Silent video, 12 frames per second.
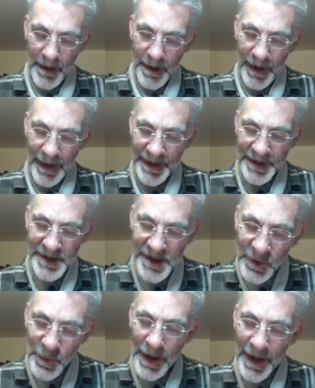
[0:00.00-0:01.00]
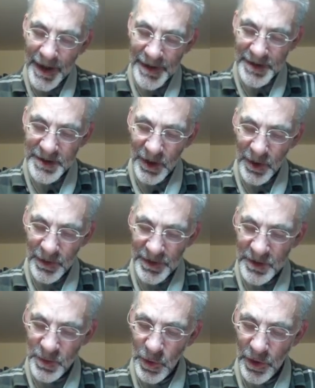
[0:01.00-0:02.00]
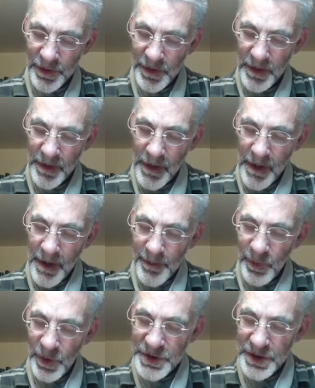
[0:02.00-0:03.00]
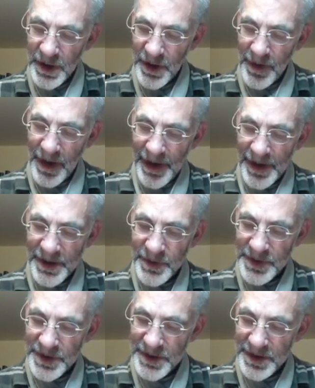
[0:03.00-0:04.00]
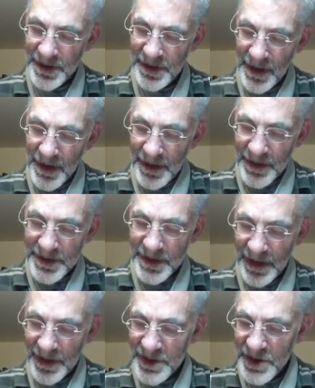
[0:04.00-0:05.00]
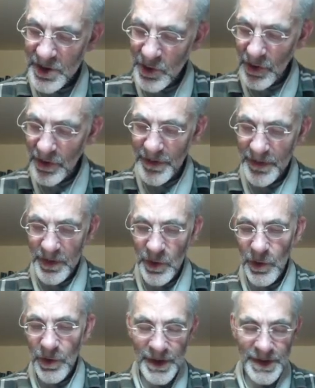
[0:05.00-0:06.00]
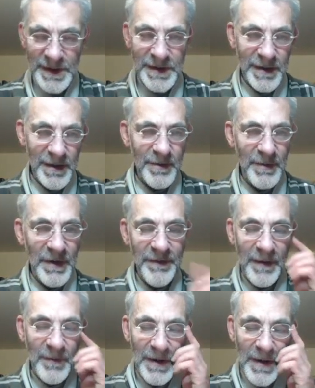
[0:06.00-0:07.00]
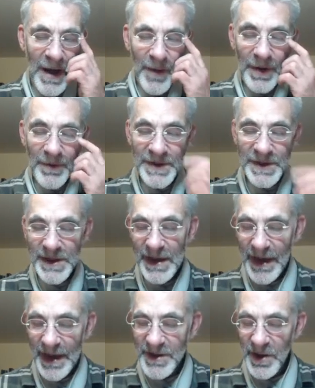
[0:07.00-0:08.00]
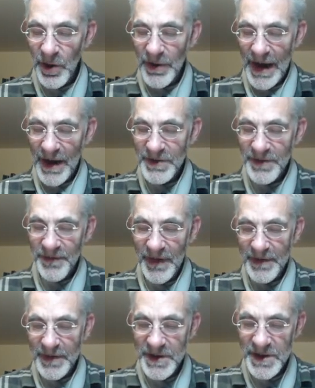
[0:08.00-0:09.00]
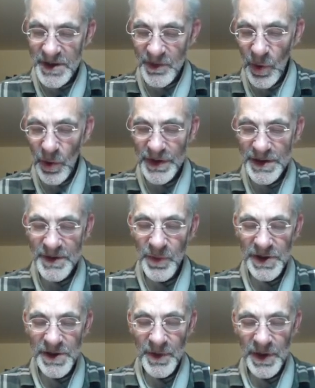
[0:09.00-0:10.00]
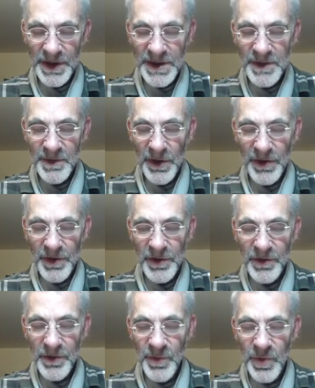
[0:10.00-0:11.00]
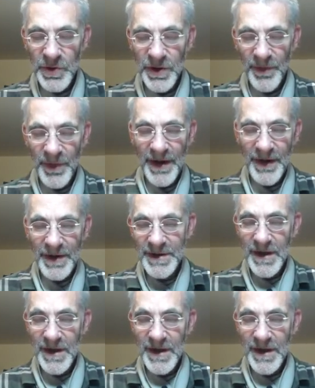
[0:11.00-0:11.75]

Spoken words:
a squared is congruent to 1 modulo 8, which is a slightly stronger than Euler's theorem. In fact, we will see later on how to find the smallest possible exponent you can put up there. And it's